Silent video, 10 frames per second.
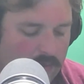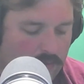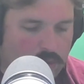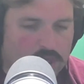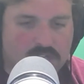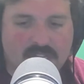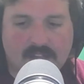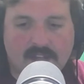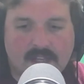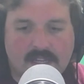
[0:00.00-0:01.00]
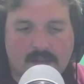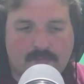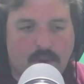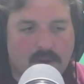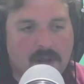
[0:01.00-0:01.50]
were just like
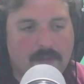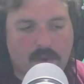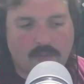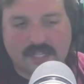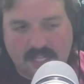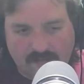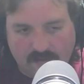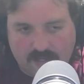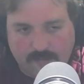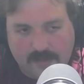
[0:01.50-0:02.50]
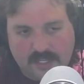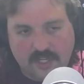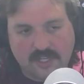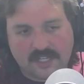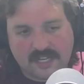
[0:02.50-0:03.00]
putting up their receivers in
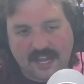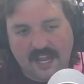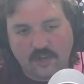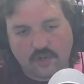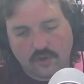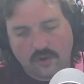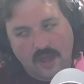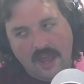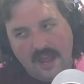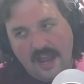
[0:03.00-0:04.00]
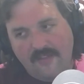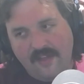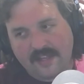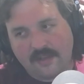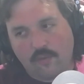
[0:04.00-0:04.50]
positions to get injured, and
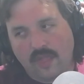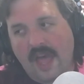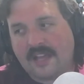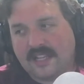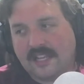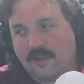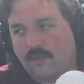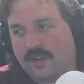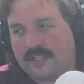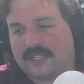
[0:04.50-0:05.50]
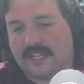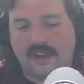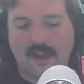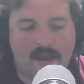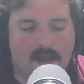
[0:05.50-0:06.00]
that's the last thing you want to see.
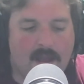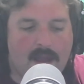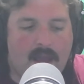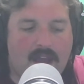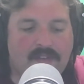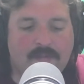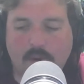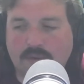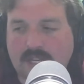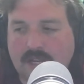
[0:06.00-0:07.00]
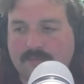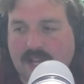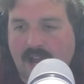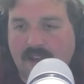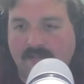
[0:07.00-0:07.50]
I think both teams
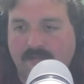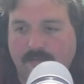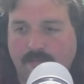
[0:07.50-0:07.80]
kind of